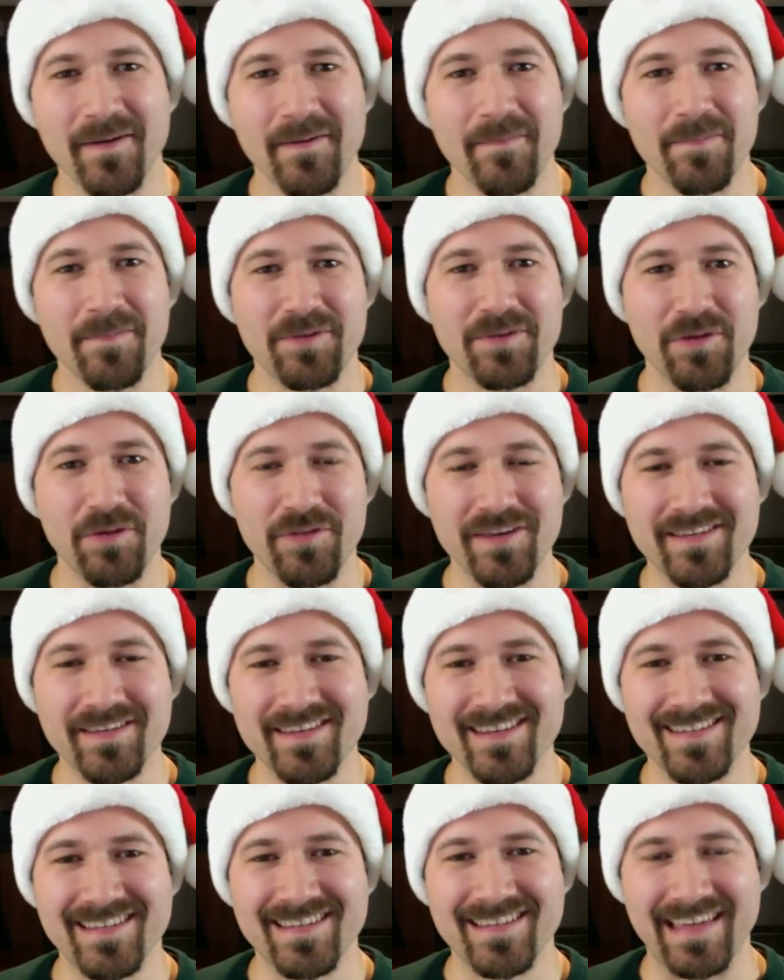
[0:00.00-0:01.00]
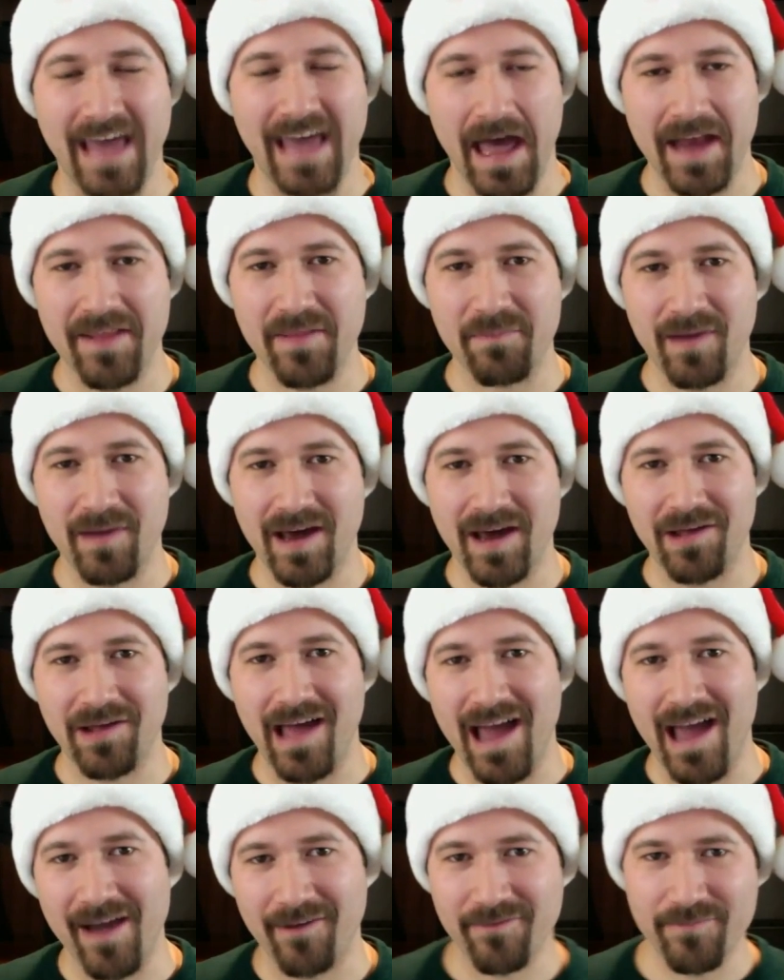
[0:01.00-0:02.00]
So this is kind of the model
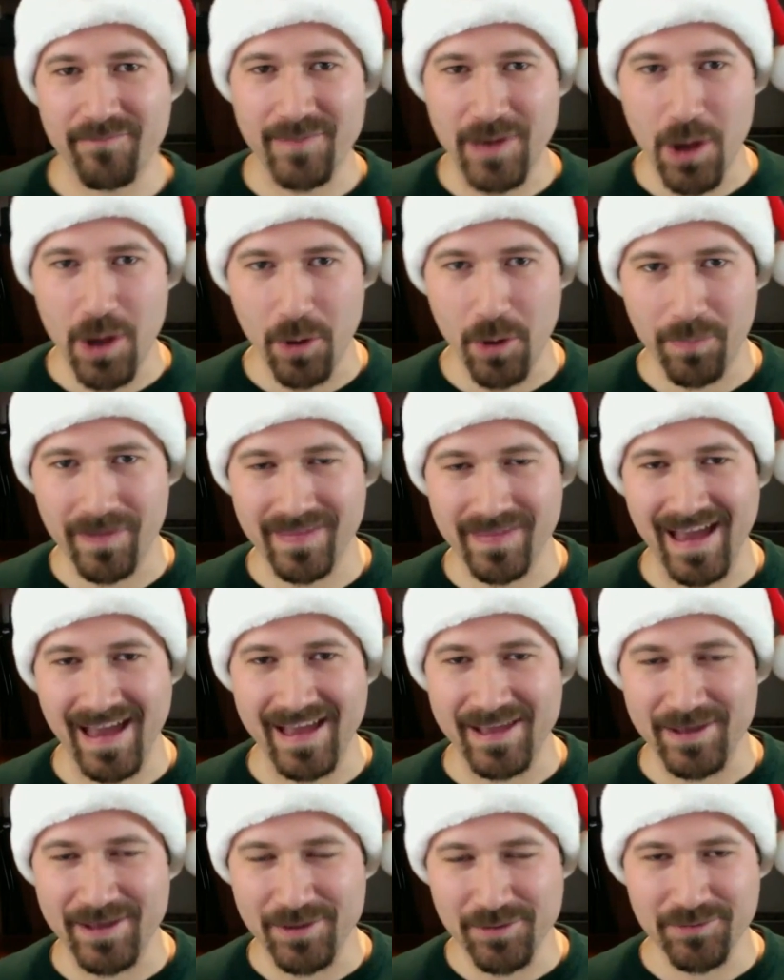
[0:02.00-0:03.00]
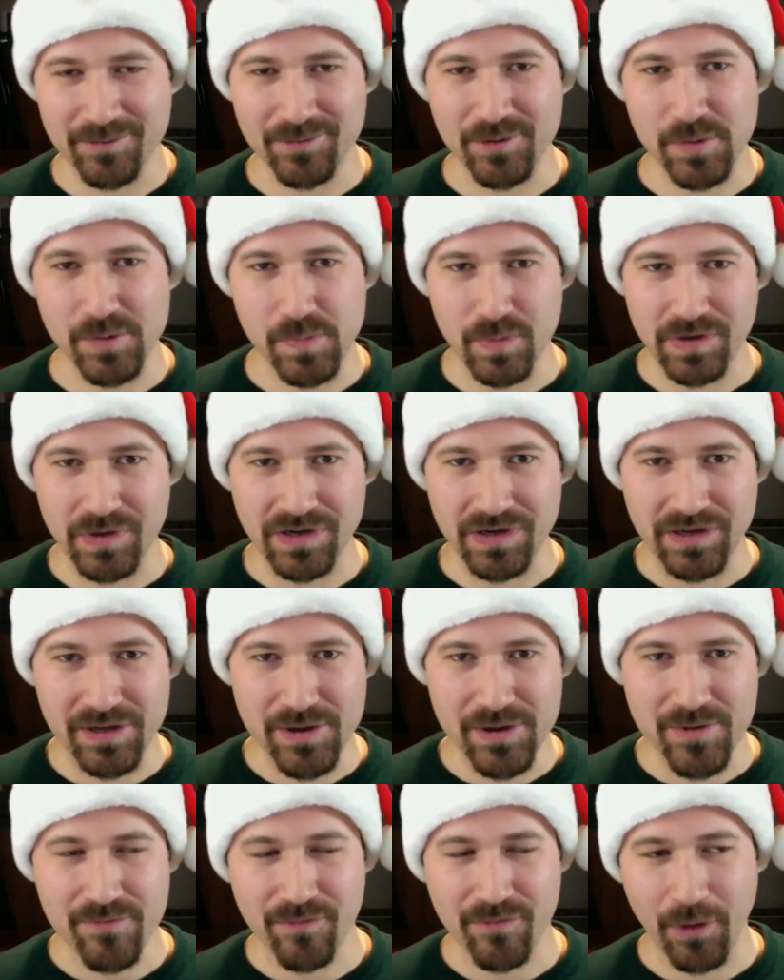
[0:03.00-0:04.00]
I've been hoping that YouTube would
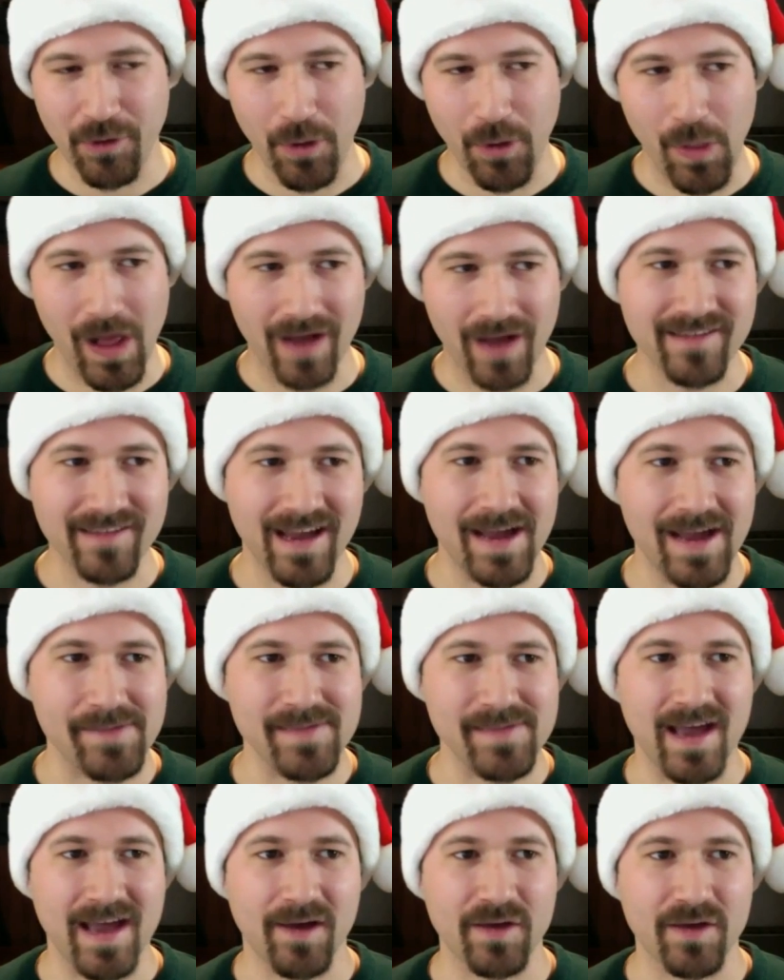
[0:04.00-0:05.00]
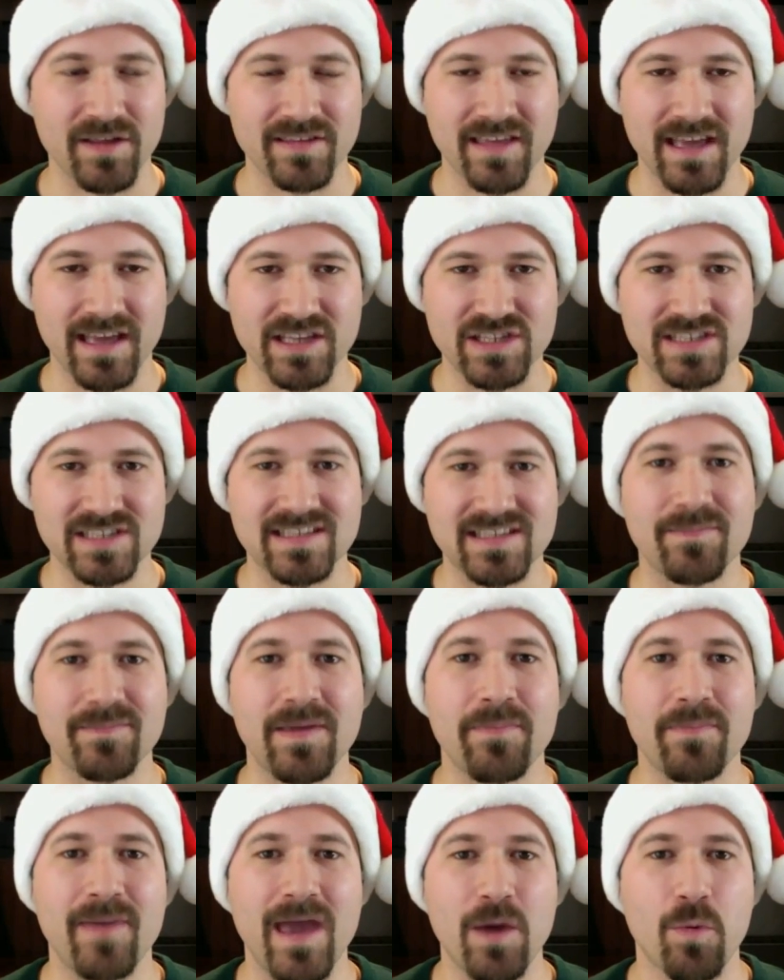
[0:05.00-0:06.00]
do for a long time now. It's like just let
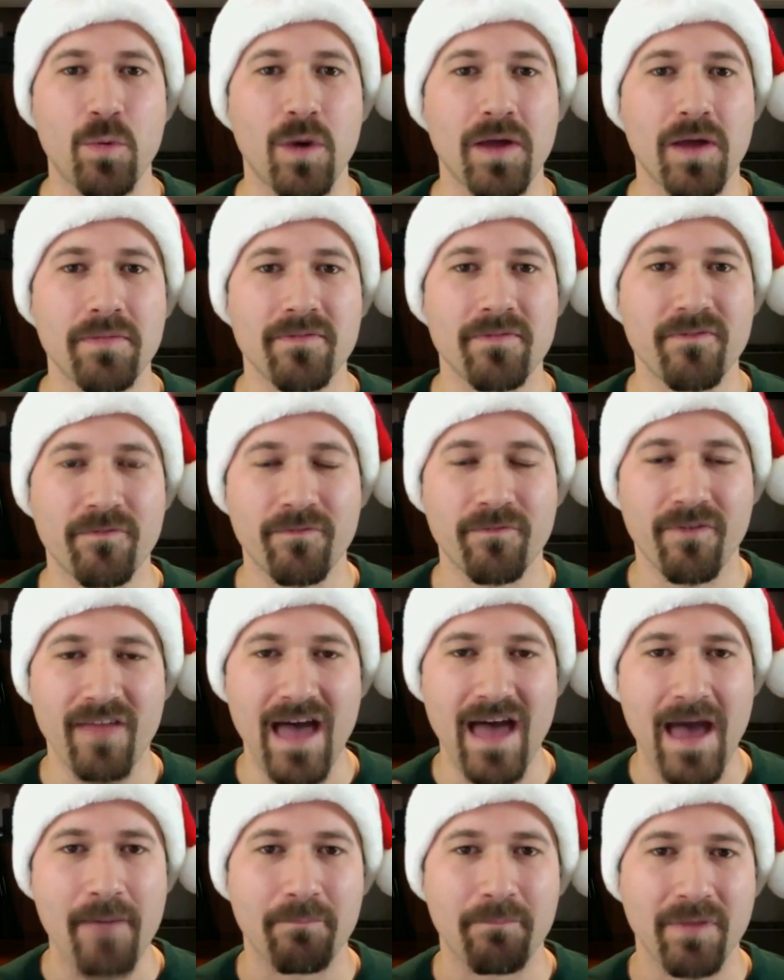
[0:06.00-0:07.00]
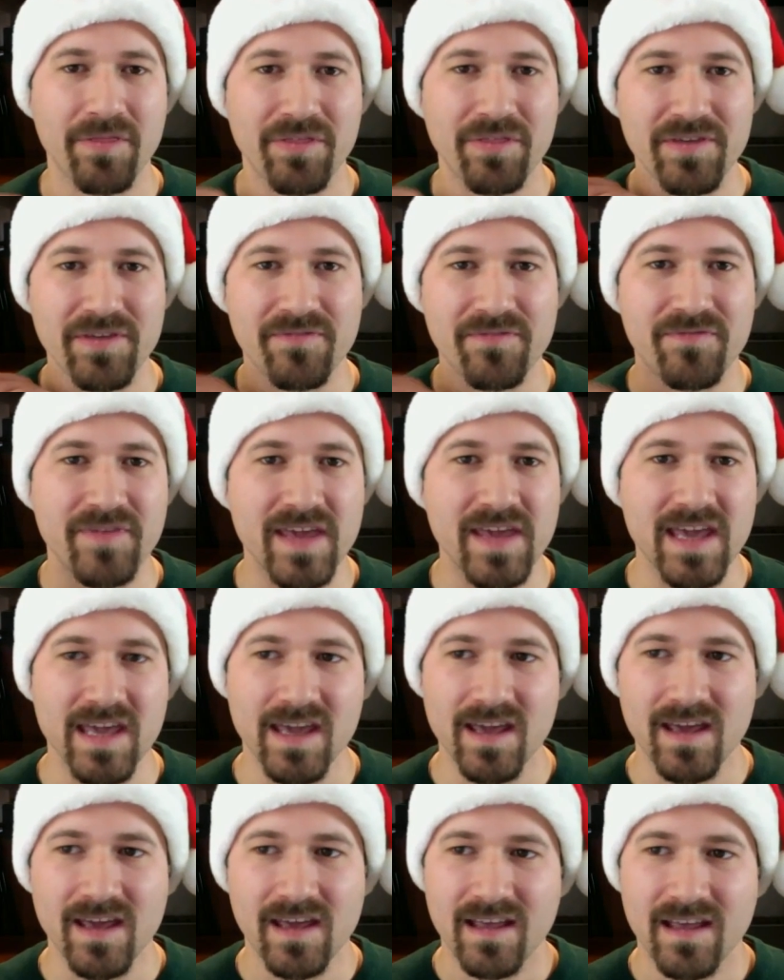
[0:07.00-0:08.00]
me pay one flat monthly
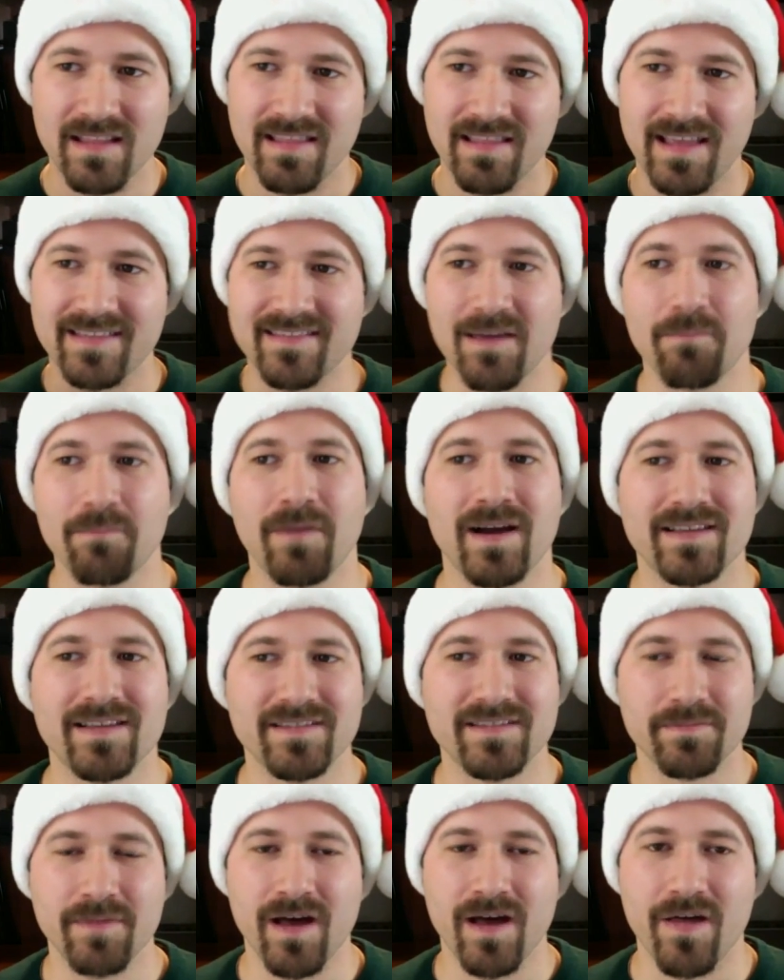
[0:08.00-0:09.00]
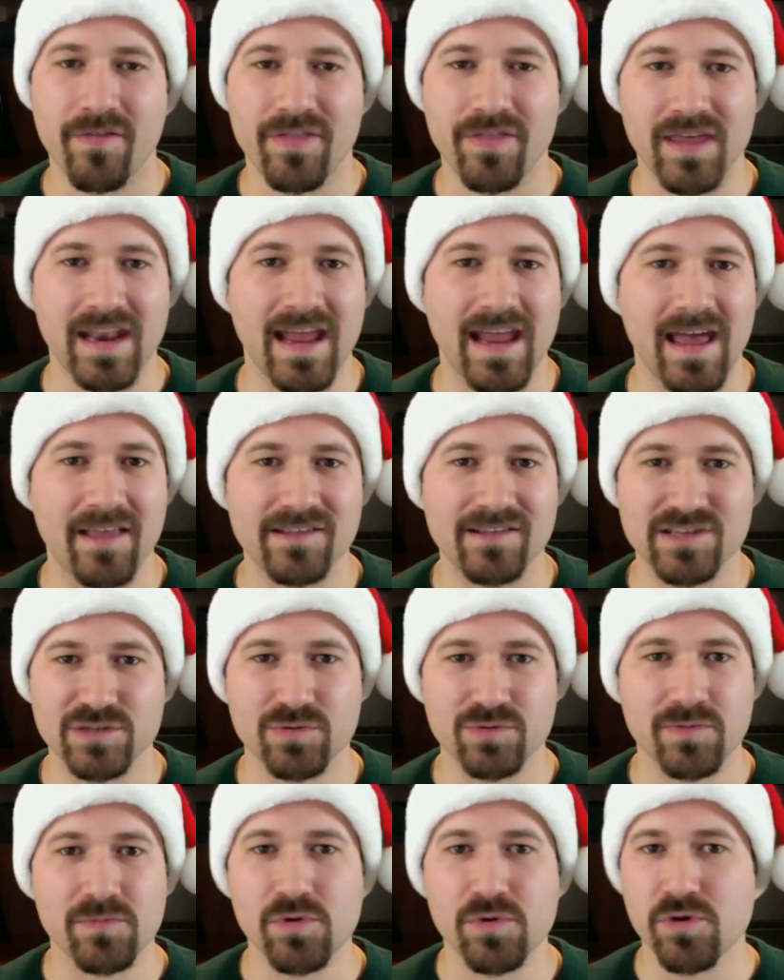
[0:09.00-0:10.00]
fee, like 10 bucks a month, and I
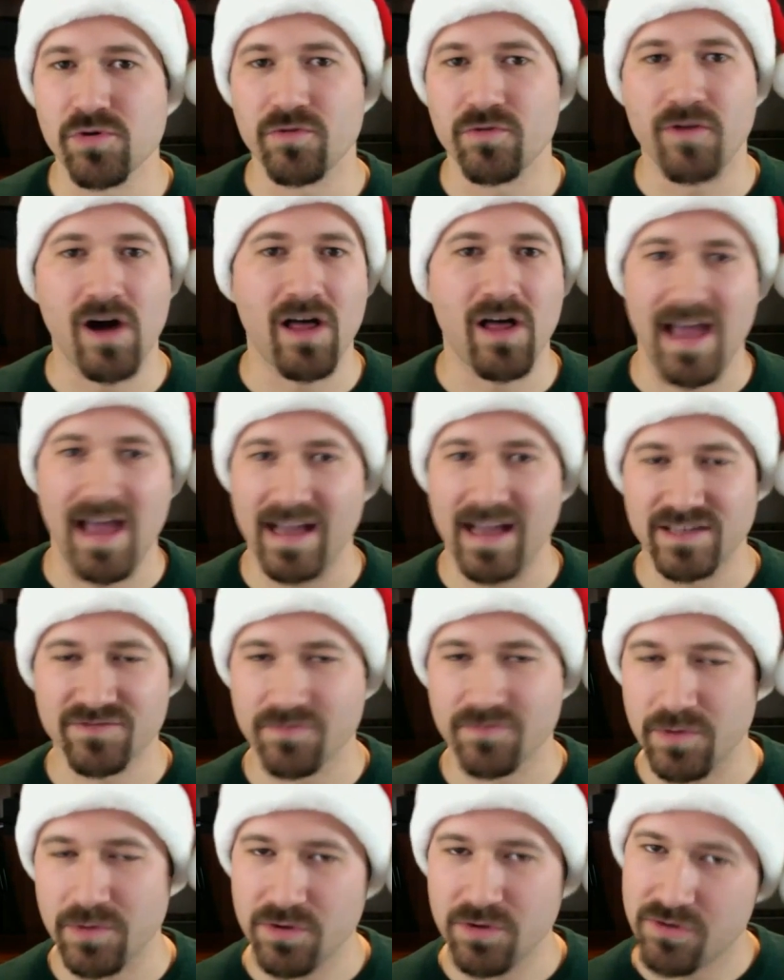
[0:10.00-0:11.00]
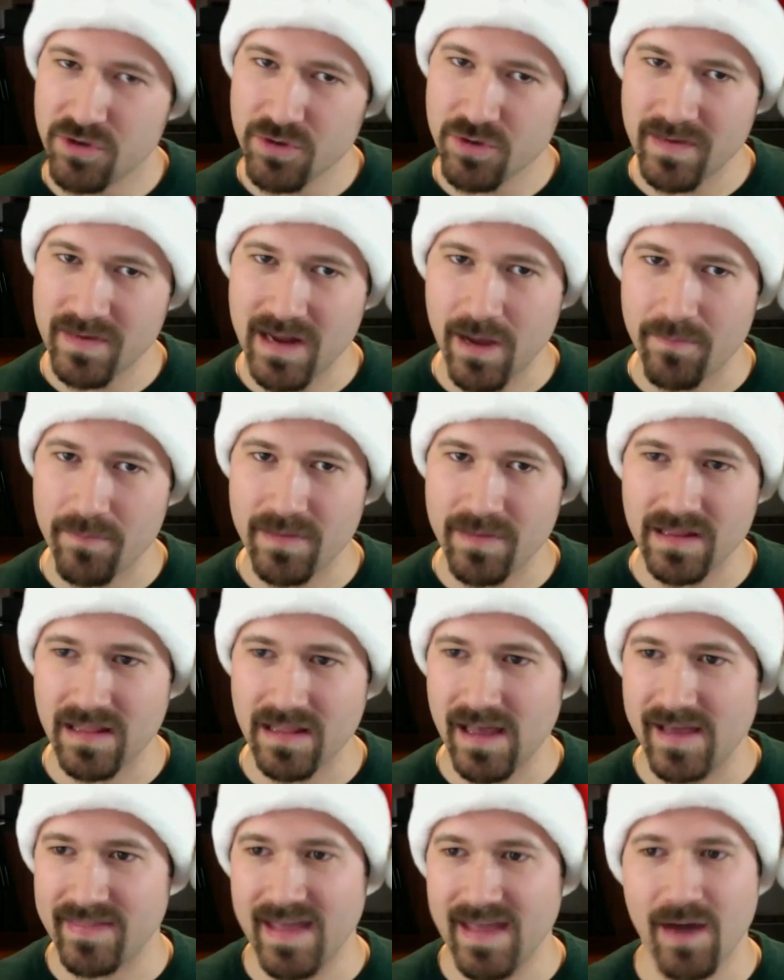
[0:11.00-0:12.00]
just remove all ads from YouTube. And I'd be
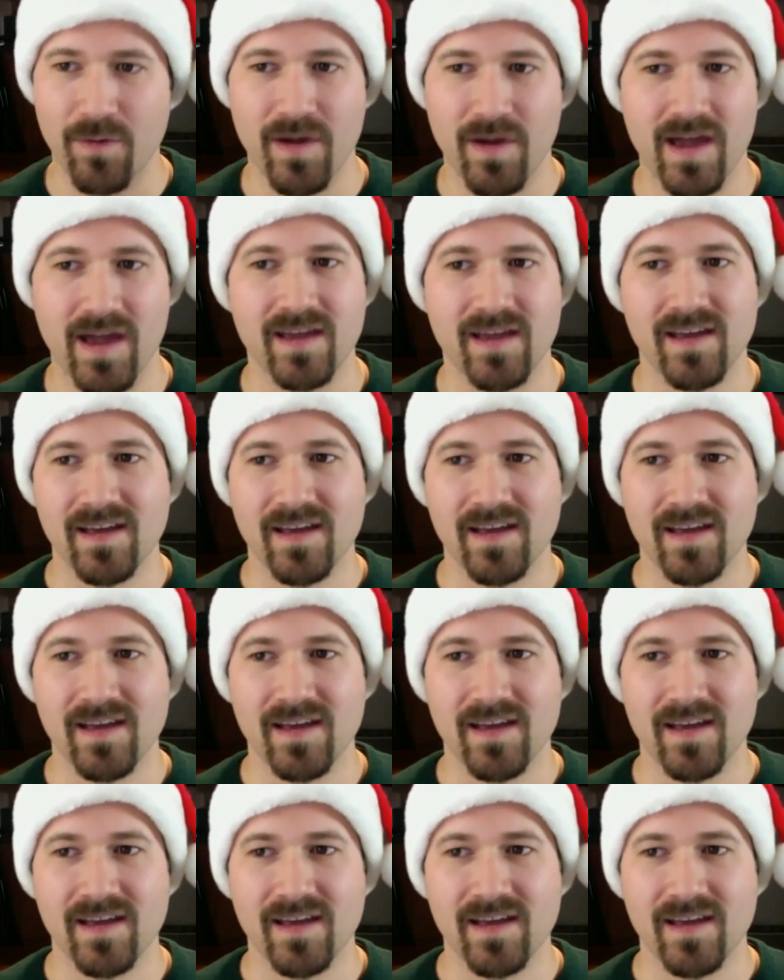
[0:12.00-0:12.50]
like, that way,